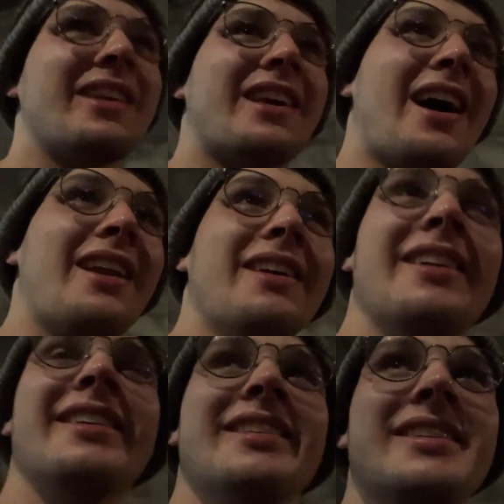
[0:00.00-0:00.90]
you gotta
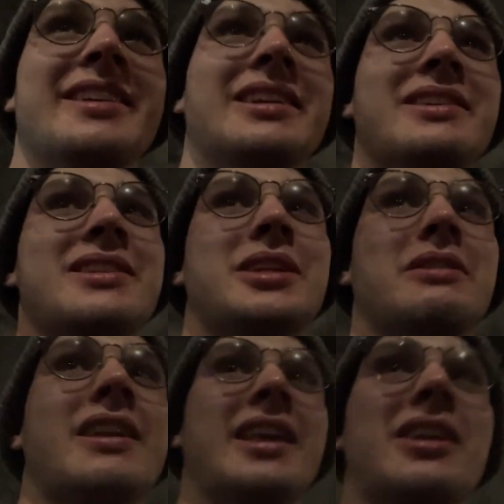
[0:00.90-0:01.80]
increase your
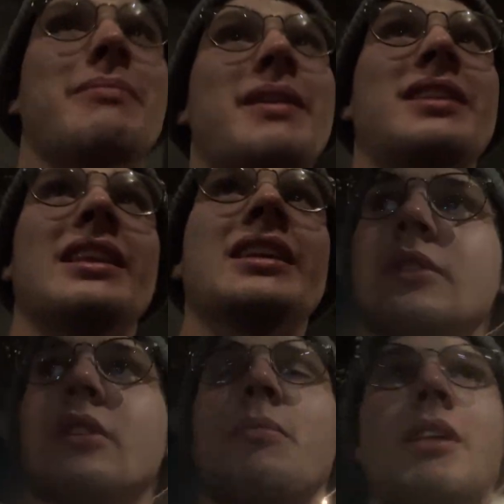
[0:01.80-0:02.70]
running incrementally.
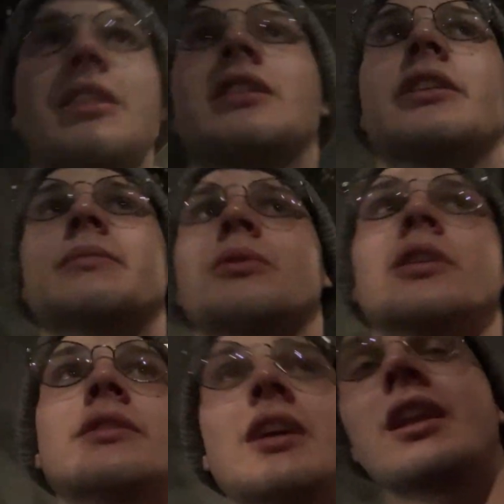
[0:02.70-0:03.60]
So I'm glad the leaderboard
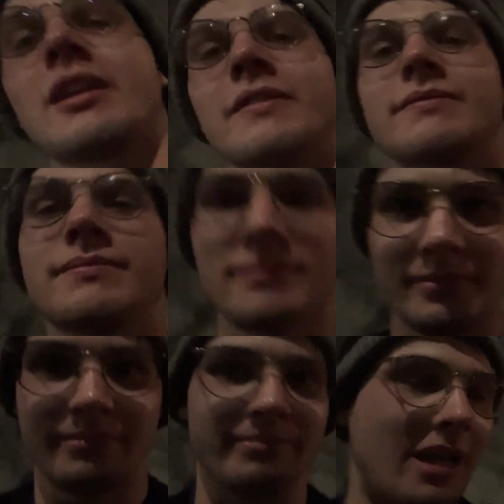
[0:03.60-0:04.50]
kind
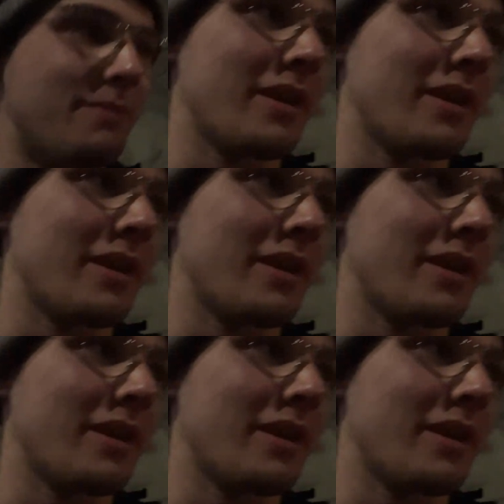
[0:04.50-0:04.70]
of made me